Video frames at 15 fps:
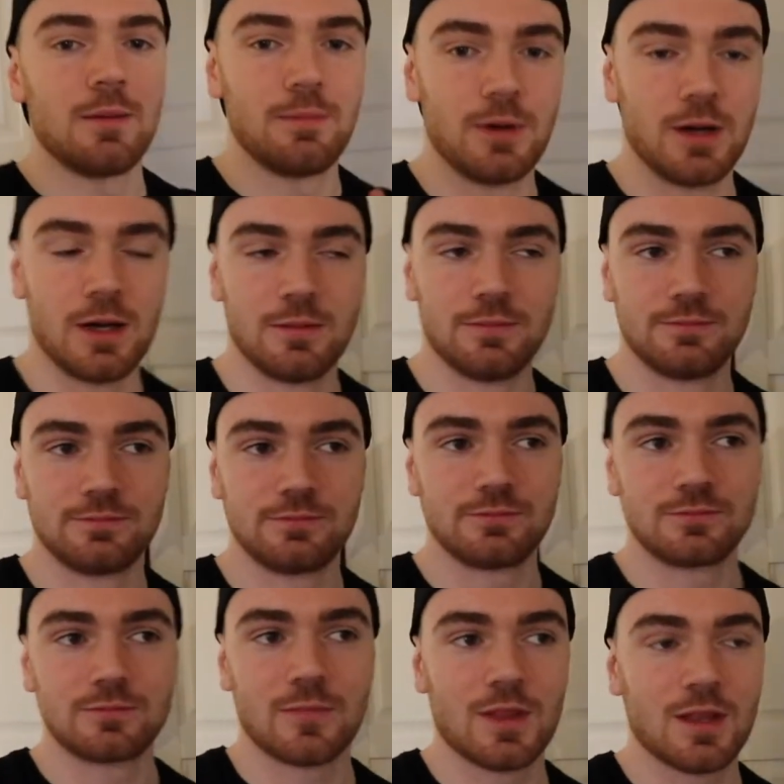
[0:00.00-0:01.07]
But
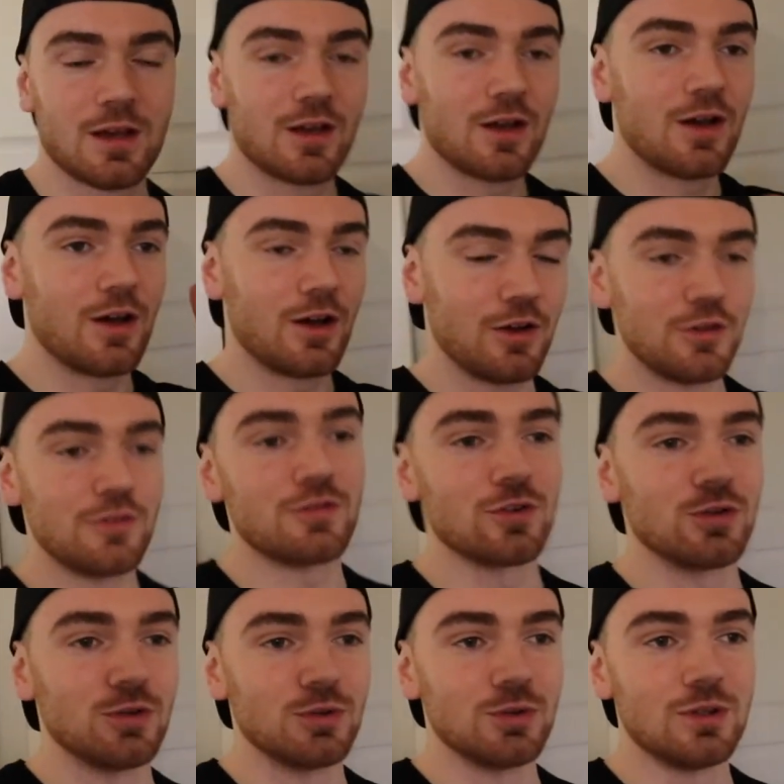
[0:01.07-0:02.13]

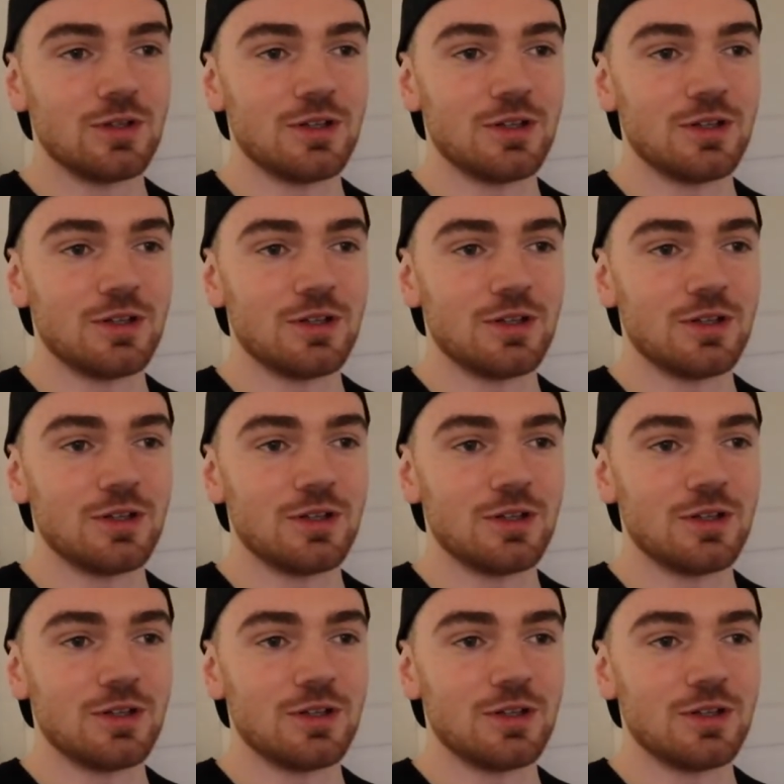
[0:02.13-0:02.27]
overall,